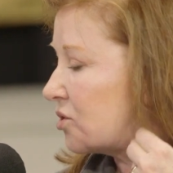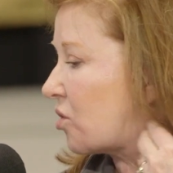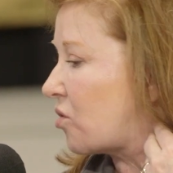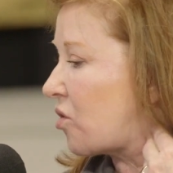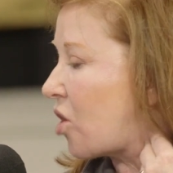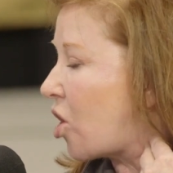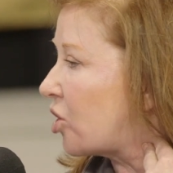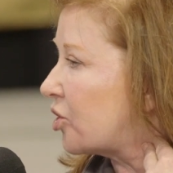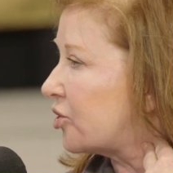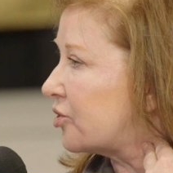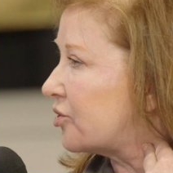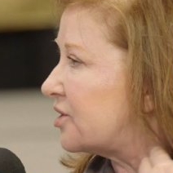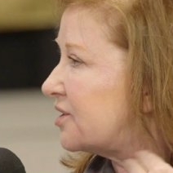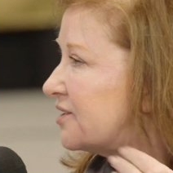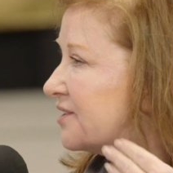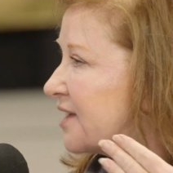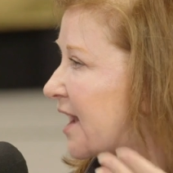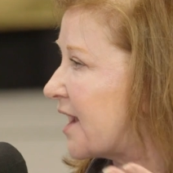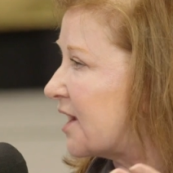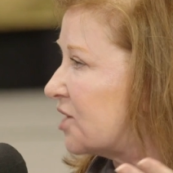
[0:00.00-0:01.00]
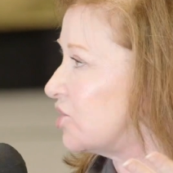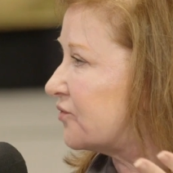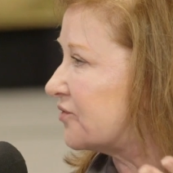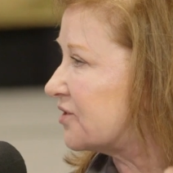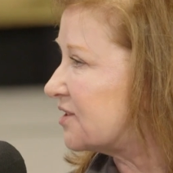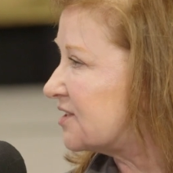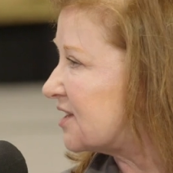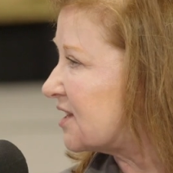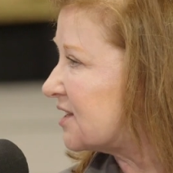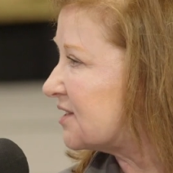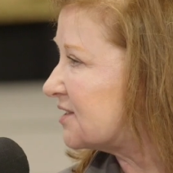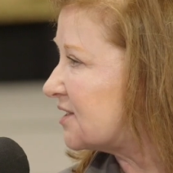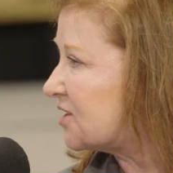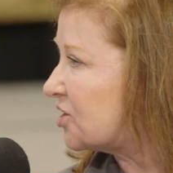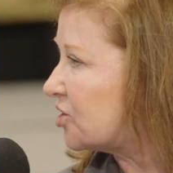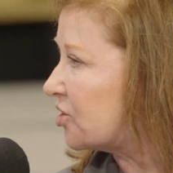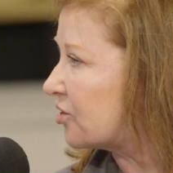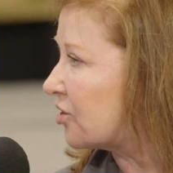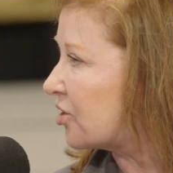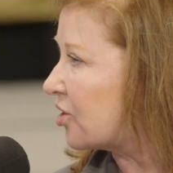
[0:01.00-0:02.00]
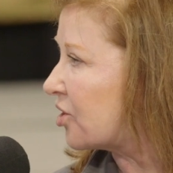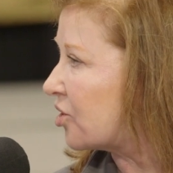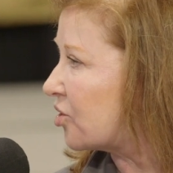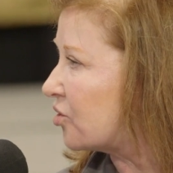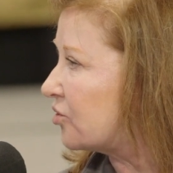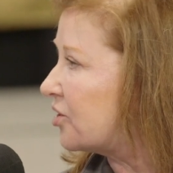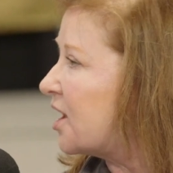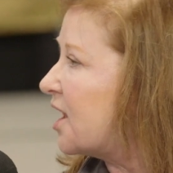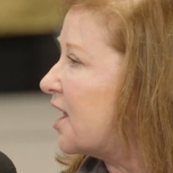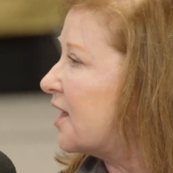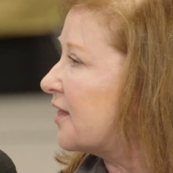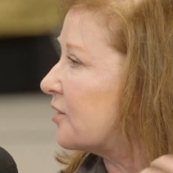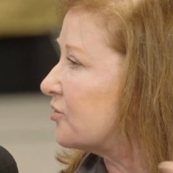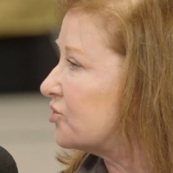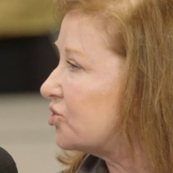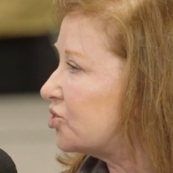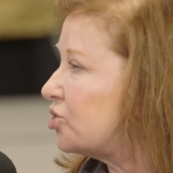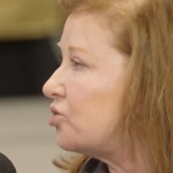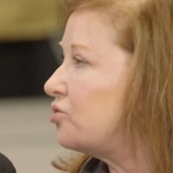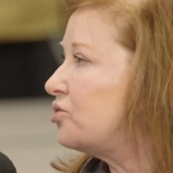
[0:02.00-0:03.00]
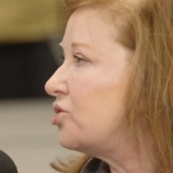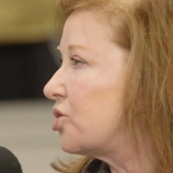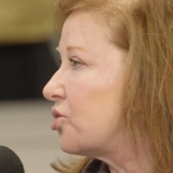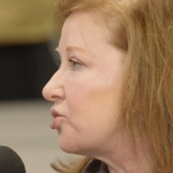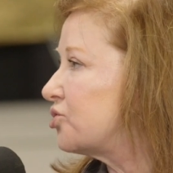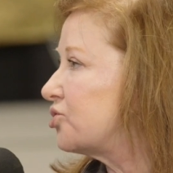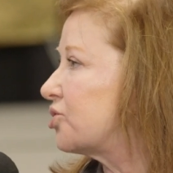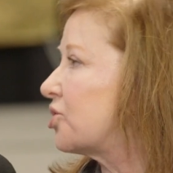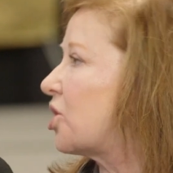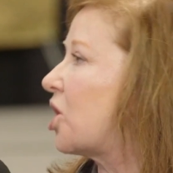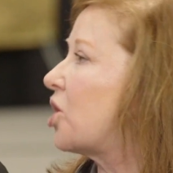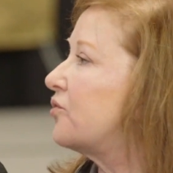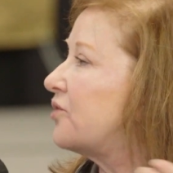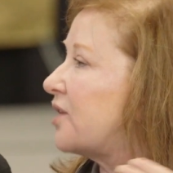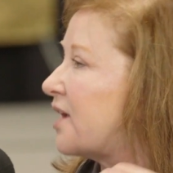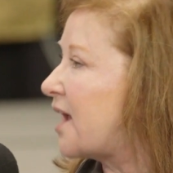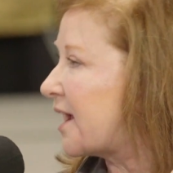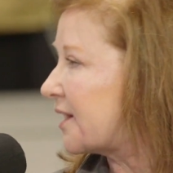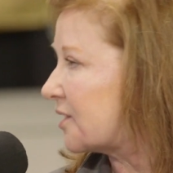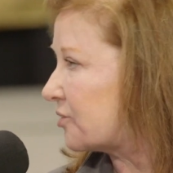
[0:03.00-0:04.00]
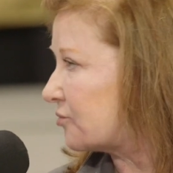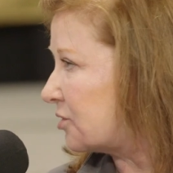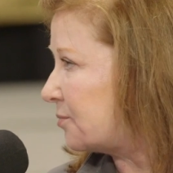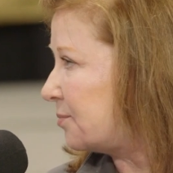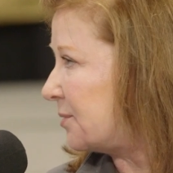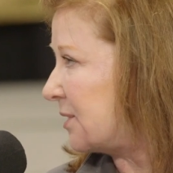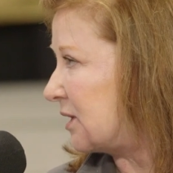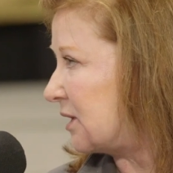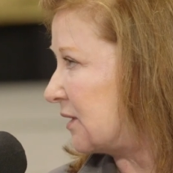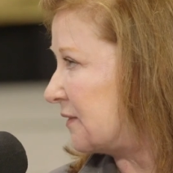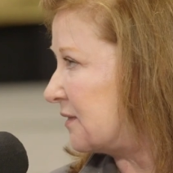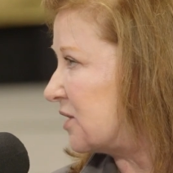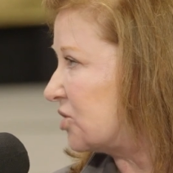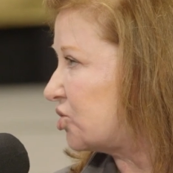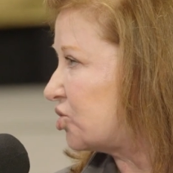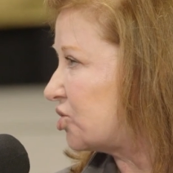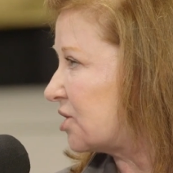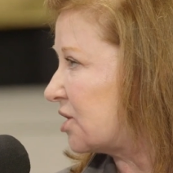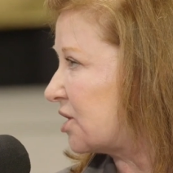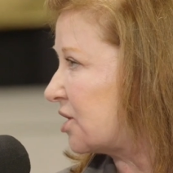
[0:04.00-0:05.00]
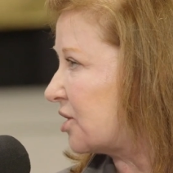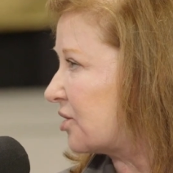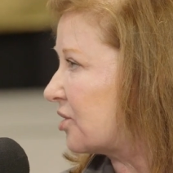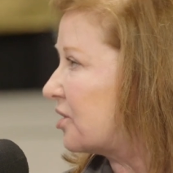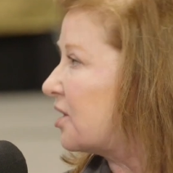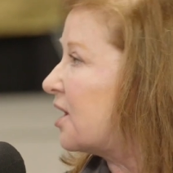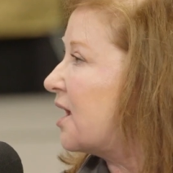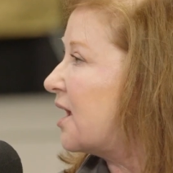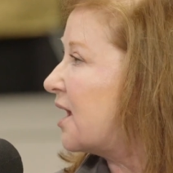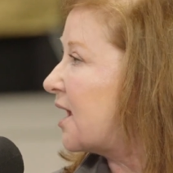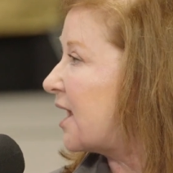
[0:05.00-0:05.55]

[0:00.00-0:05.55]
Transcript: arteries the age of a 60-year-old. That was 2 years ago. They had it repeated this year.